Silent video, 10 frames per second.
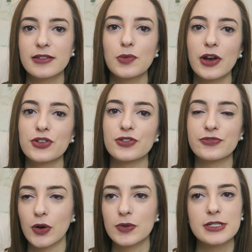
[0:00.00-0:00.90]
The one on your
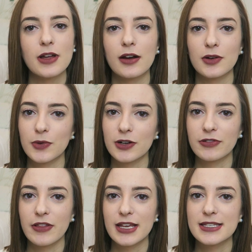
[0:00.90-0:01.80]
phone is not going to work
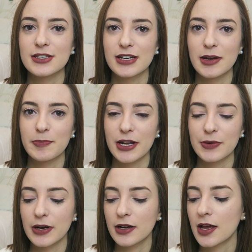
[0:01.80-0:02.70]
for this, you need a
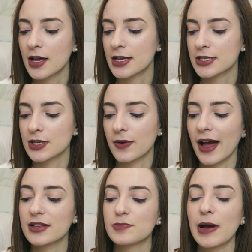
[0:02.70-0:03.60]
better one, so I
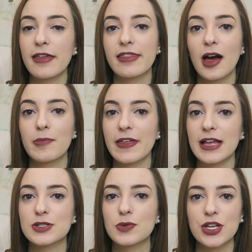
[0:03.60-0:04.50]
had to buy that, but
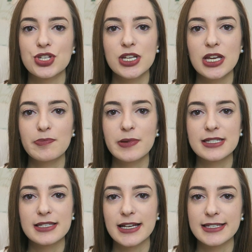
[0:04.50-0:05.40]
that's quite cheap,
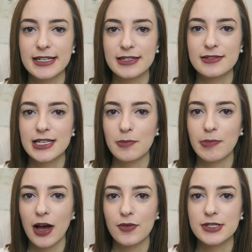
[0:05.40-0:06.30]
it's less than
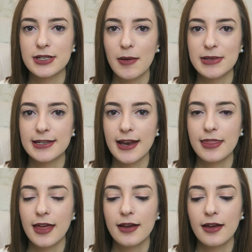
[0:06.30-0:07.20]
£10 on Amazon, I
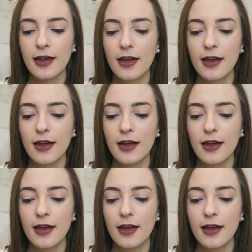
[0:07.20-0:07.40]
think.